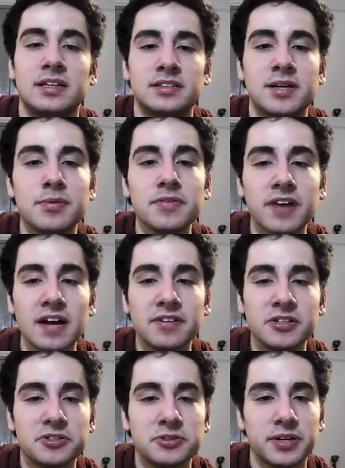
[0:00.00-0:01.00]
Number
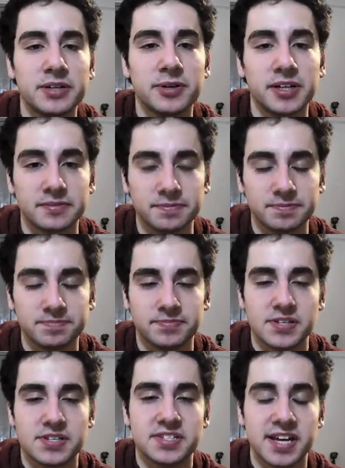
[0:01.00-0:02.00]
521,
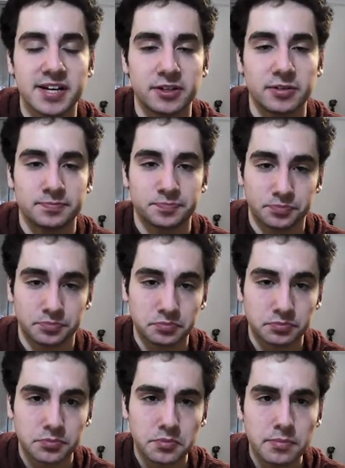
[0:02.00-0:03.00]
skill.
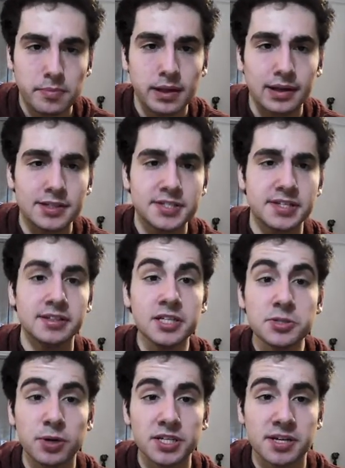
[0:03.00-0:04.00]
A skill
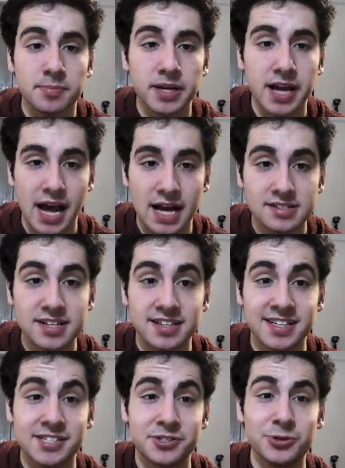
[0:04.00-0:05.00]
is what somebody has and
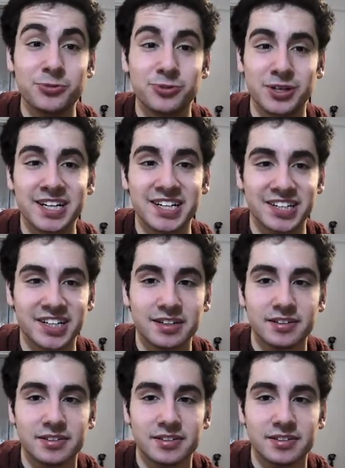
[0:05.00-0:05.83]
they do really good.